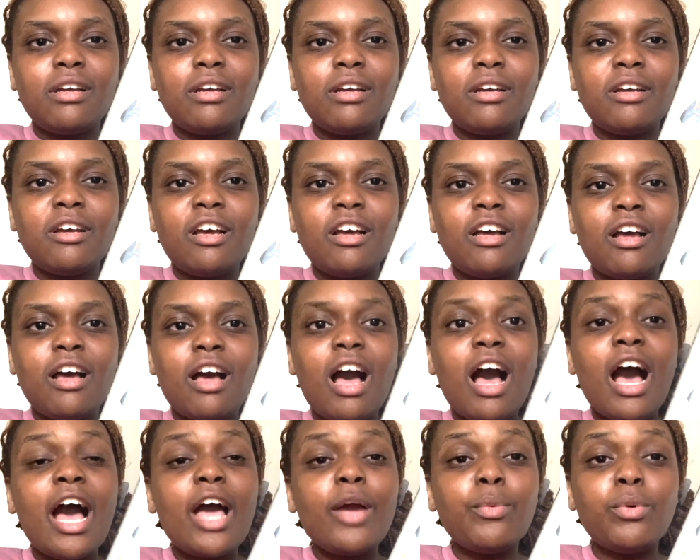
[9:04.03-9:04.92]
but
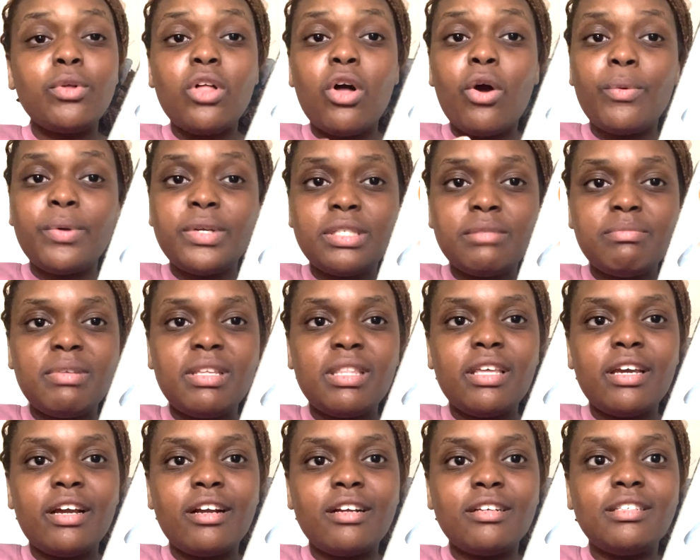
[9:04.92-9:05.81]
I will
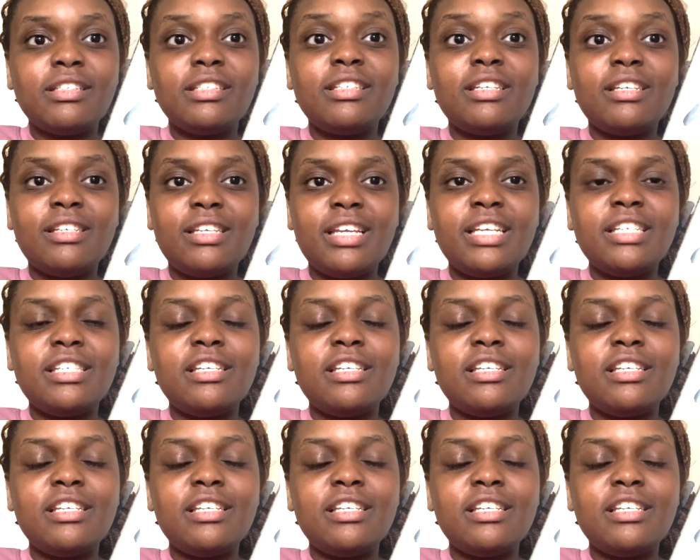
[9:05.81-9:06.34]
always be there.